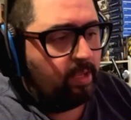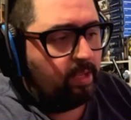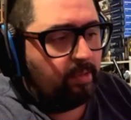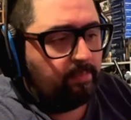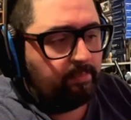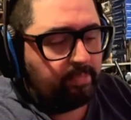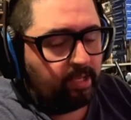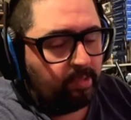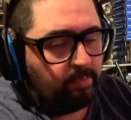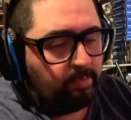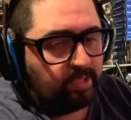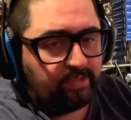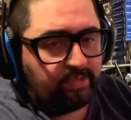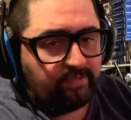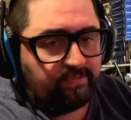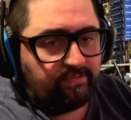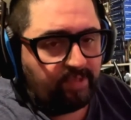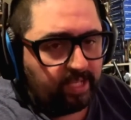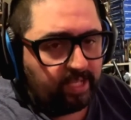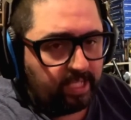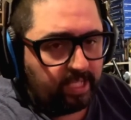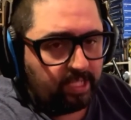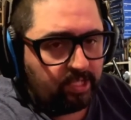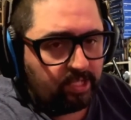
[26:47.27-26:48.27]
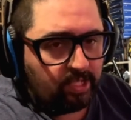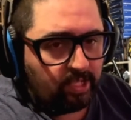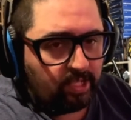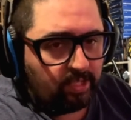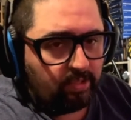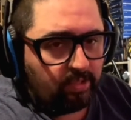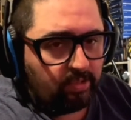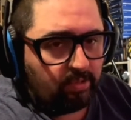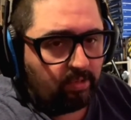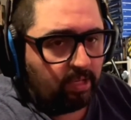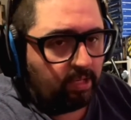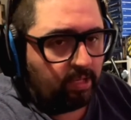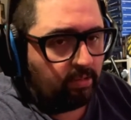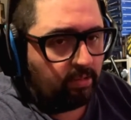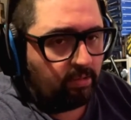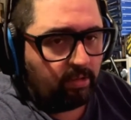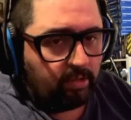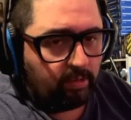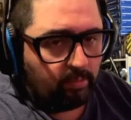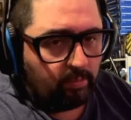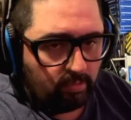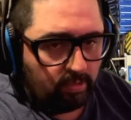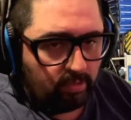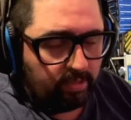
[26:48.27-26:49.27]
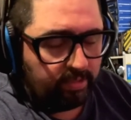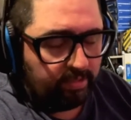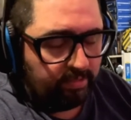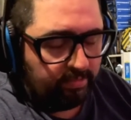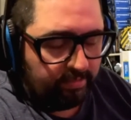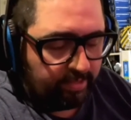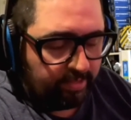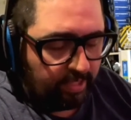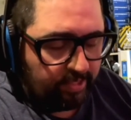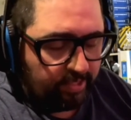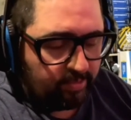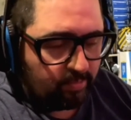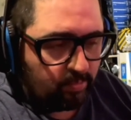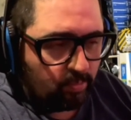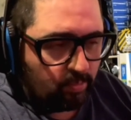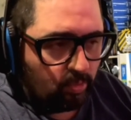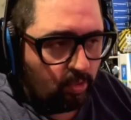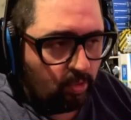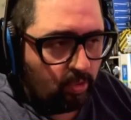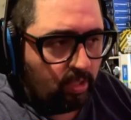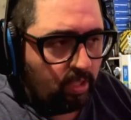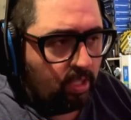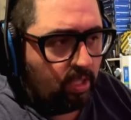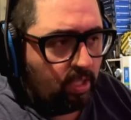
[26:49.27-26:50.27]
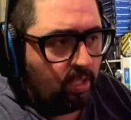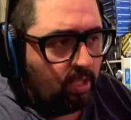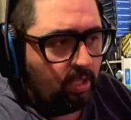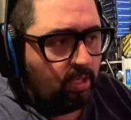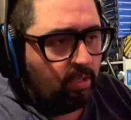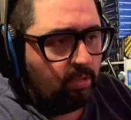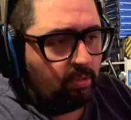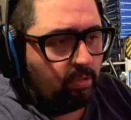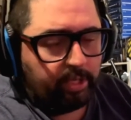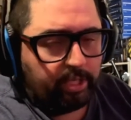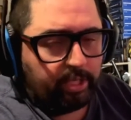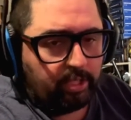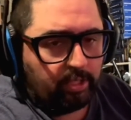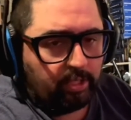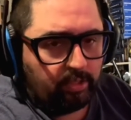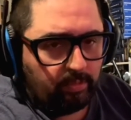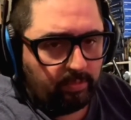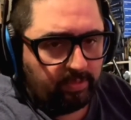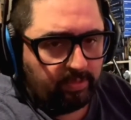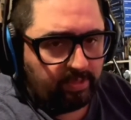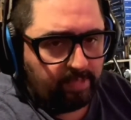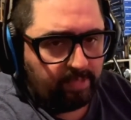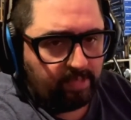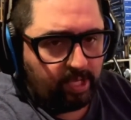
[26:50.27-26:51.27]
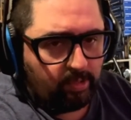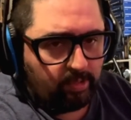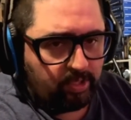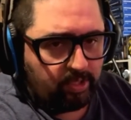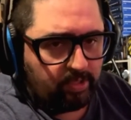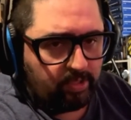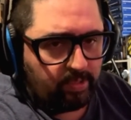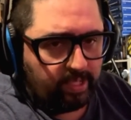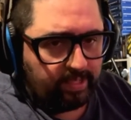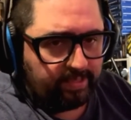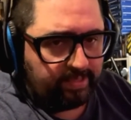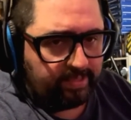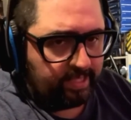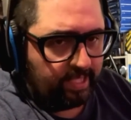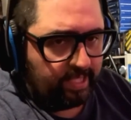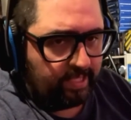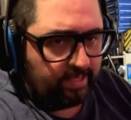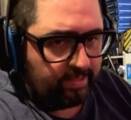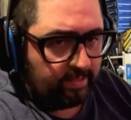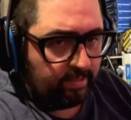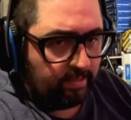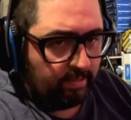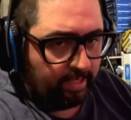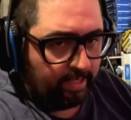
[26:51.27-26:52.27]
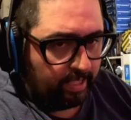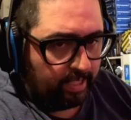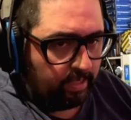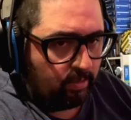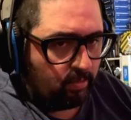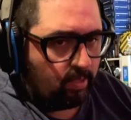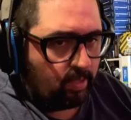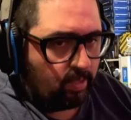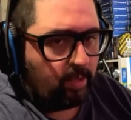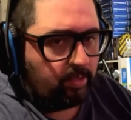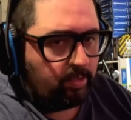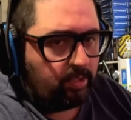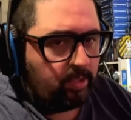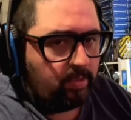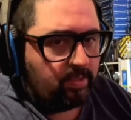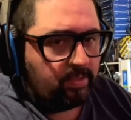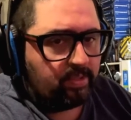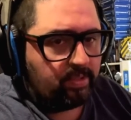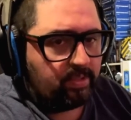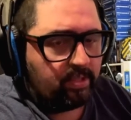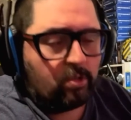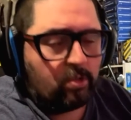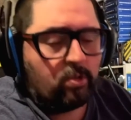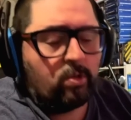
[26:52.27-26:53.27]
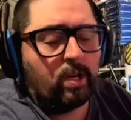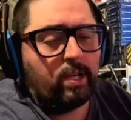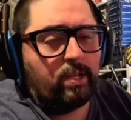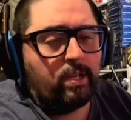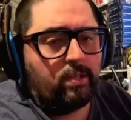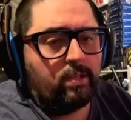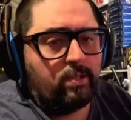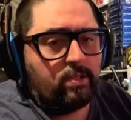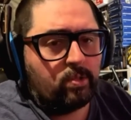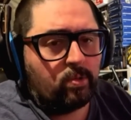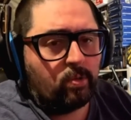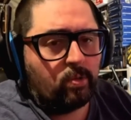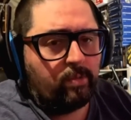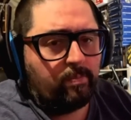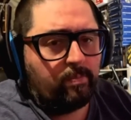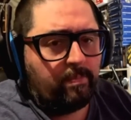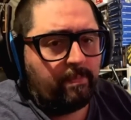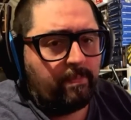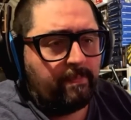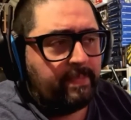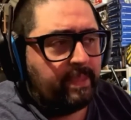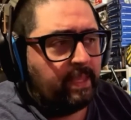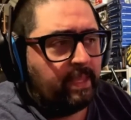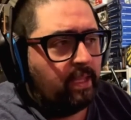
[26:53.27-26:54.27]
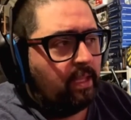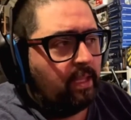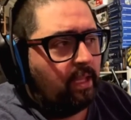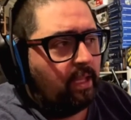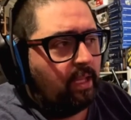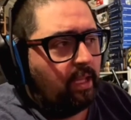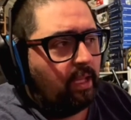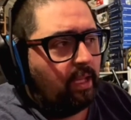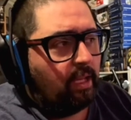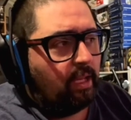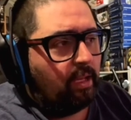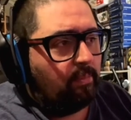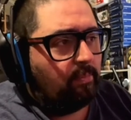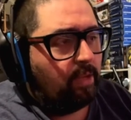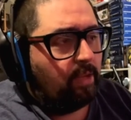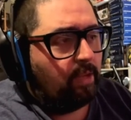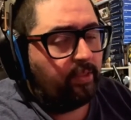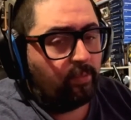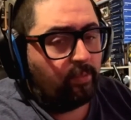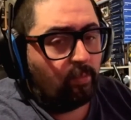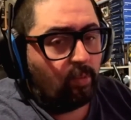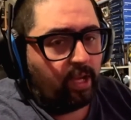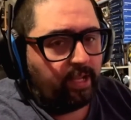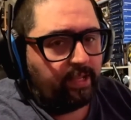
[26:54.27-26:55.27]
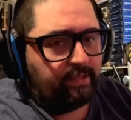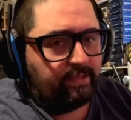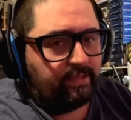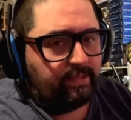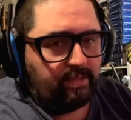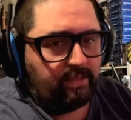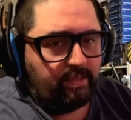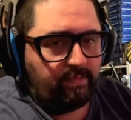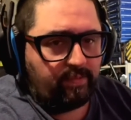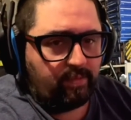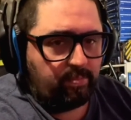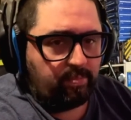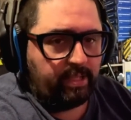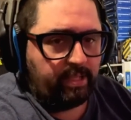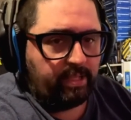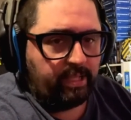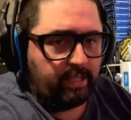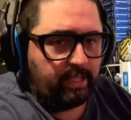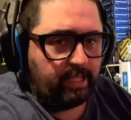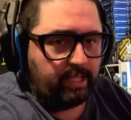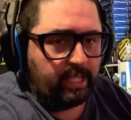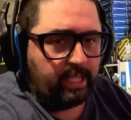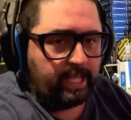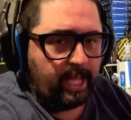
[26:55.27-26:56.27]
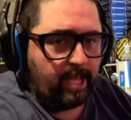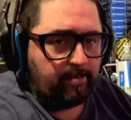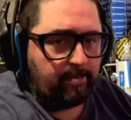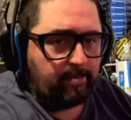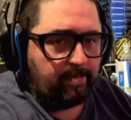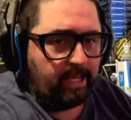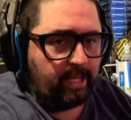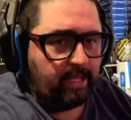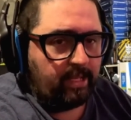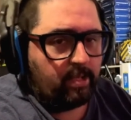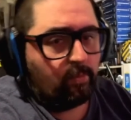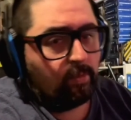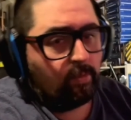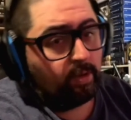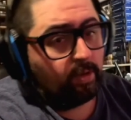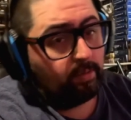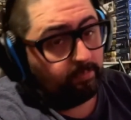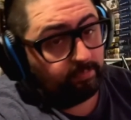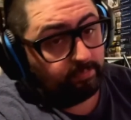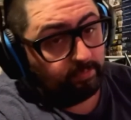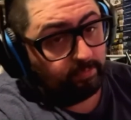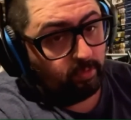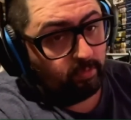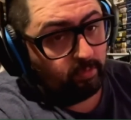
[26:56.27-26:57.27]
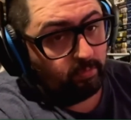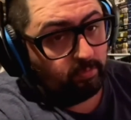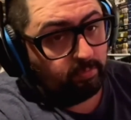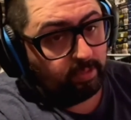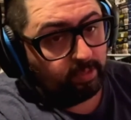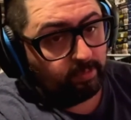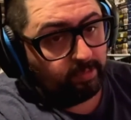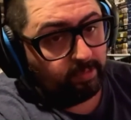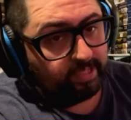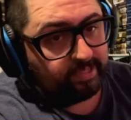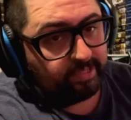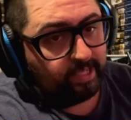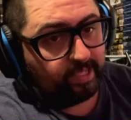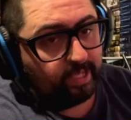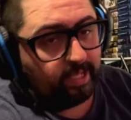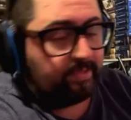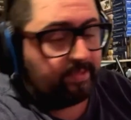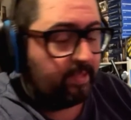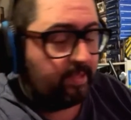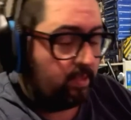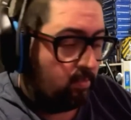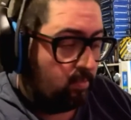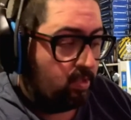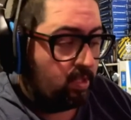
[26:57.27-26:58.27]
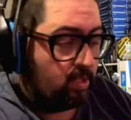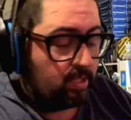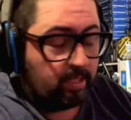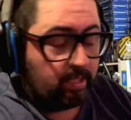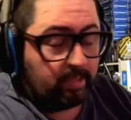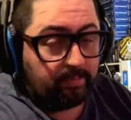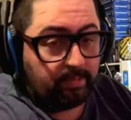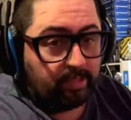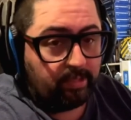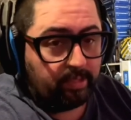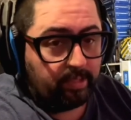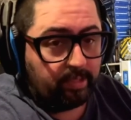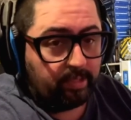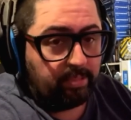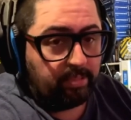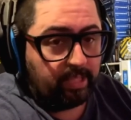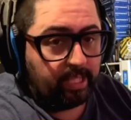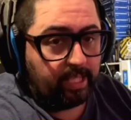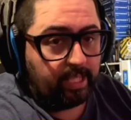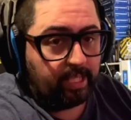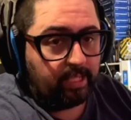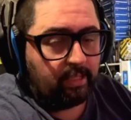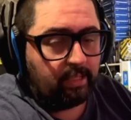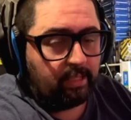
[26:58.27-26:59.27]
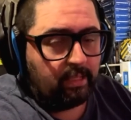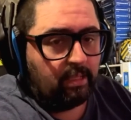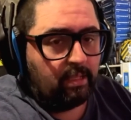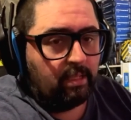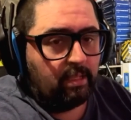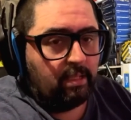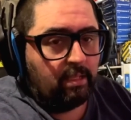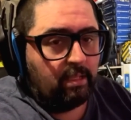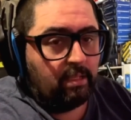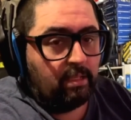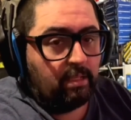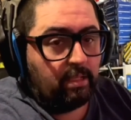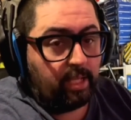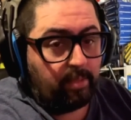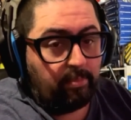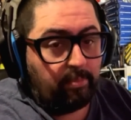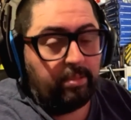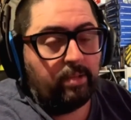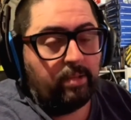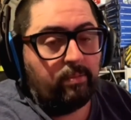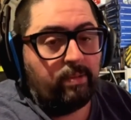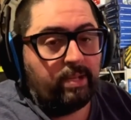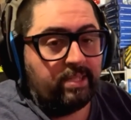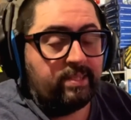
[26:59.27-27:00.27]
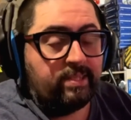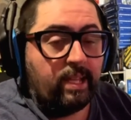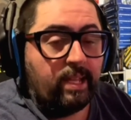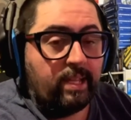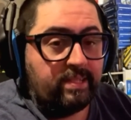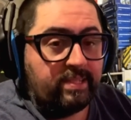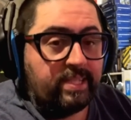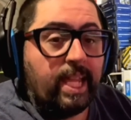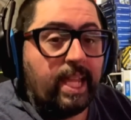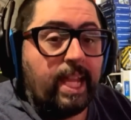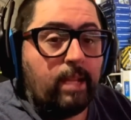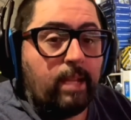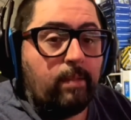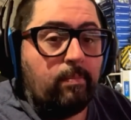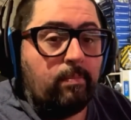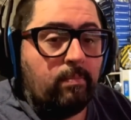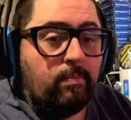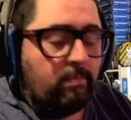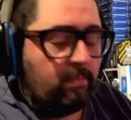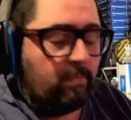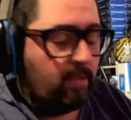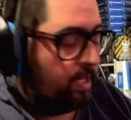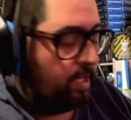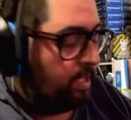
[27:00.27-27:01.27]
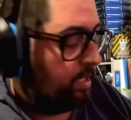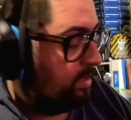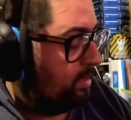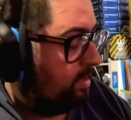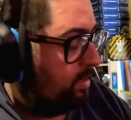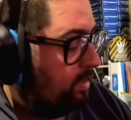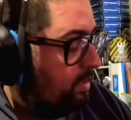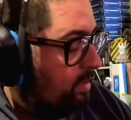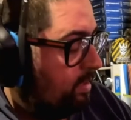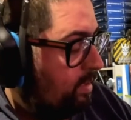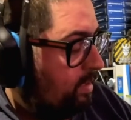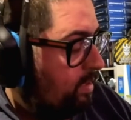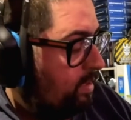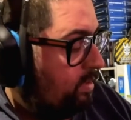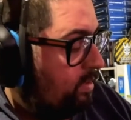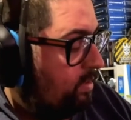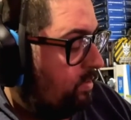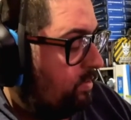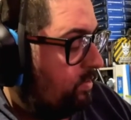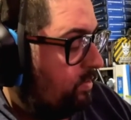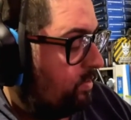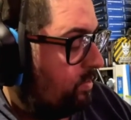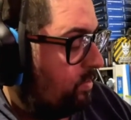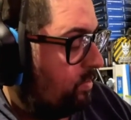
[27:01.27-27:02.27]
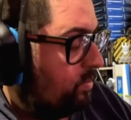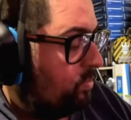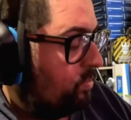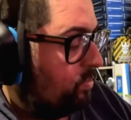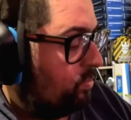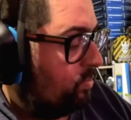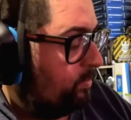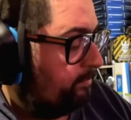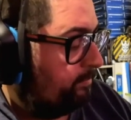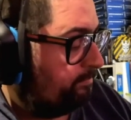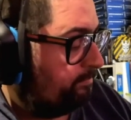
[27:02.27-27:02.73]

pretty much fight each other on a dice roll, or you can do some airstrikes against like ground units to try to destroy them. Otherwise, if you're playing like a campaign, you want to do Blood Red Skies, then you just literally play a Blood Red Skies game, right? So